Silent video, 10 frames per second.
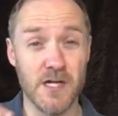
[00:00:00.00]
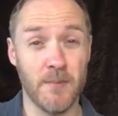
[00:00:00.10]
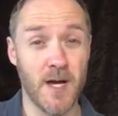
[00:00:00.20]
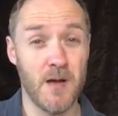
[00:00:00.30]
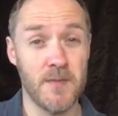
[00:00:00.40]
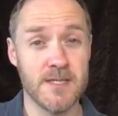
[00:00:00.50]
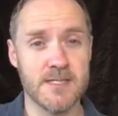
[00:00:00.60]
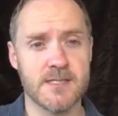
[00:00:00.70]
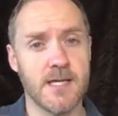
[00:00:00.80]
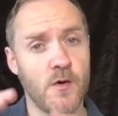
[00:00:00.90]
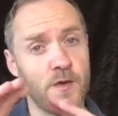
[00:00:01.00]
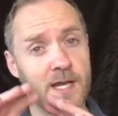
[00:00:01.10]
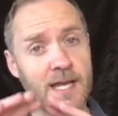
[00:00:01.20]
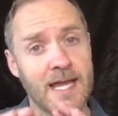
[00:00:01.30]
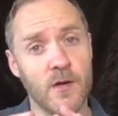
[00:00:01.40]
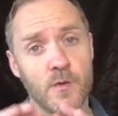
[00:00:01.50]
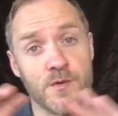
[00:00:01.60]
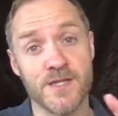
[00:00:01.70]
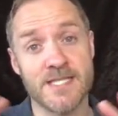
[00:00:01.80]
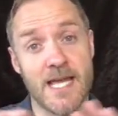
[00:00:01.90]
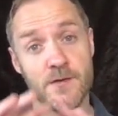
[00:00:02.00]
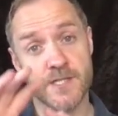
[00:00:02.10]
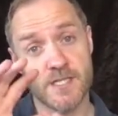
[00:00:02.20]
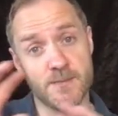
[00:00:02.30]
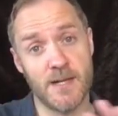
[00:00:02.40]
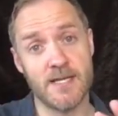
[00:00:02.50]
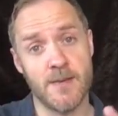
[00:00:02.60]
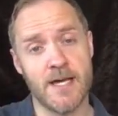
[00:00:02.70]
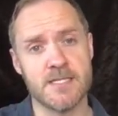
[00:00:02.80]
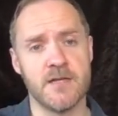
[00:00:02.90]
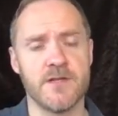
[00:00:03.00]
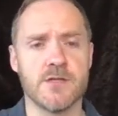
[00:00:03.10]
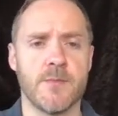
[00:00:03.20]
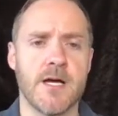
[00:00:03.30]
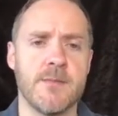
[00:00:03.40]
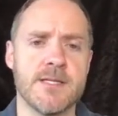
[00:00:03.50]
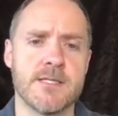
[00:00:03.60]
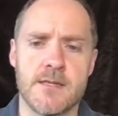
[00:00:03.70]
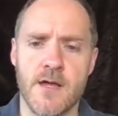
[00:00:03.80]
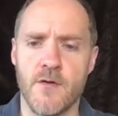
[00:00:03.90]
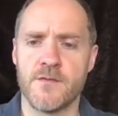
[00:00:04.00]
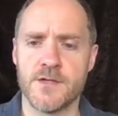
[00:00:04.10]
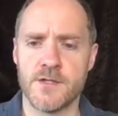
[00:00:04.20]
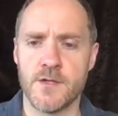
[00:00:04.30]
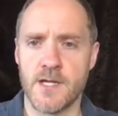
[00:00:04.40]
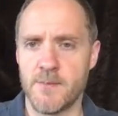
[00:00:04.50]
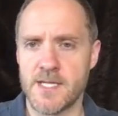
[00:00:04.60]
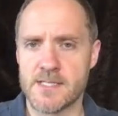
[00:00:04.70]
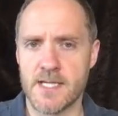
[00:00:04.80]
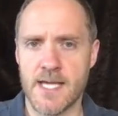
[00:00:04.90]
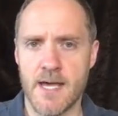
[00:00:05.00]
apartments, or the landlord or the seller has split them out as individual apartments, they're often doing it because they get a